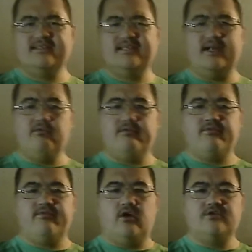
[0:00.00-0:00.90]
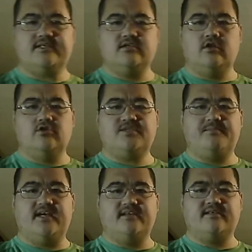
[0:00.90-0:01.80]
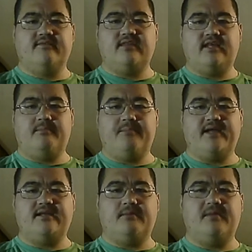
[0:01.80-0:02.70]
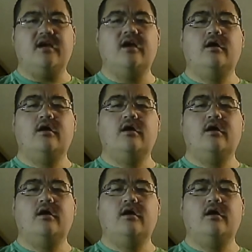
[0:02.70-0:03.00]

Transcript: Snake River Falls is closed because of the pandemic.